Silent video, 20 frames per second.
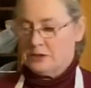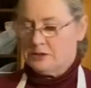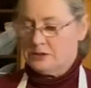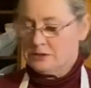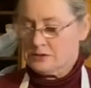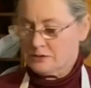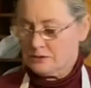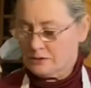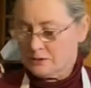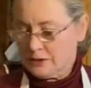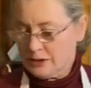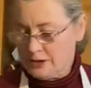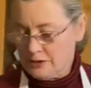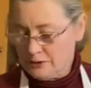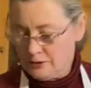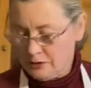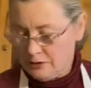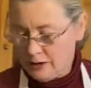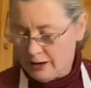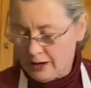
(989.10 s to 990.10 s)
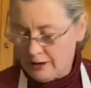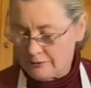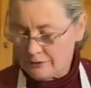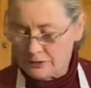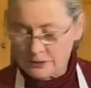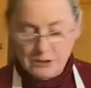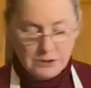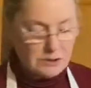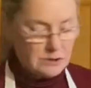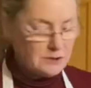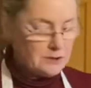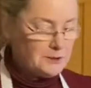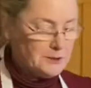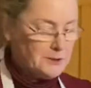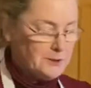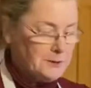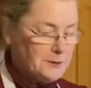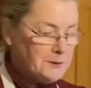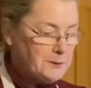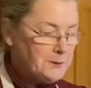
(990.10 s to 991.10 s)
So there you have it.
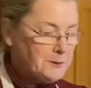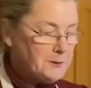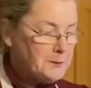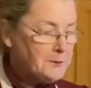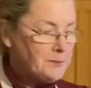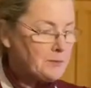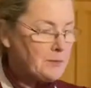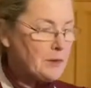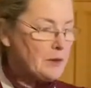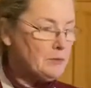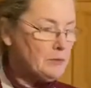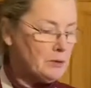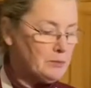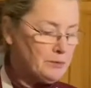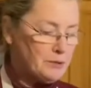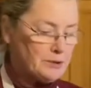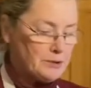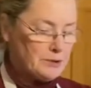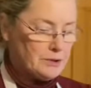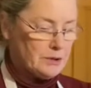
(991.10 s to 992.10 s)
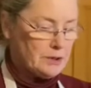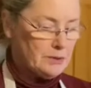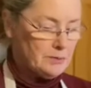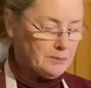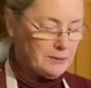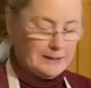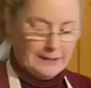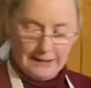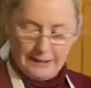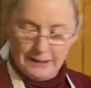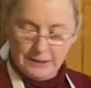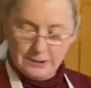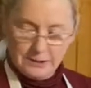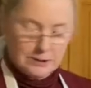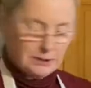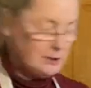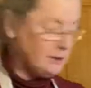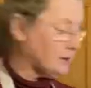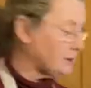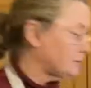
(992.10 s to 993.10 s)
We'll put it on a plate now.